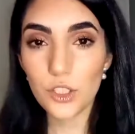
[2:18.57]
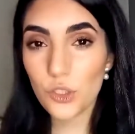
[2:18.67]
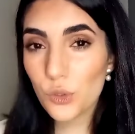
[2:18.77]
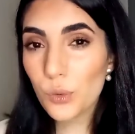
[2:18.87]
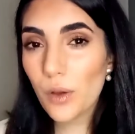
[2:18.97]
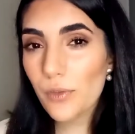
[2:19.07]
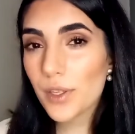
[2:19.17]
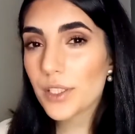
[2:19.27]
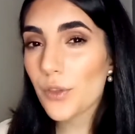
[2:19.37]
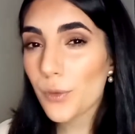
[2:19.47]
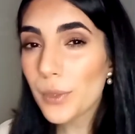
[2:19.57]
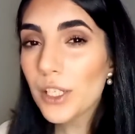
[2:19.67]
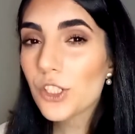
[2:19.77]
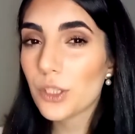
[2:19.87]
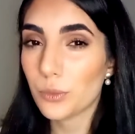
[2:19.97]
So two of these 3
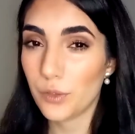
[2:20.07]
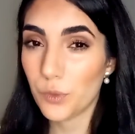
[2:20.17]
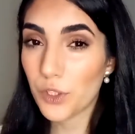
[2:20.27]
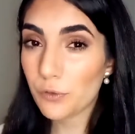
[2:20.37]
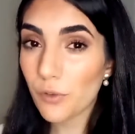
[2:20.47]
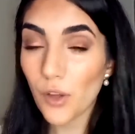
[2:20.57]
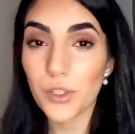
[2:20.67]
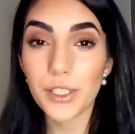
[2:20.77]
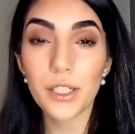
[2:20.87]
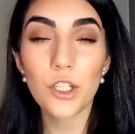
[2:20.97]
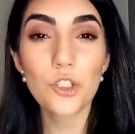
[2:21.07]
children with their father get in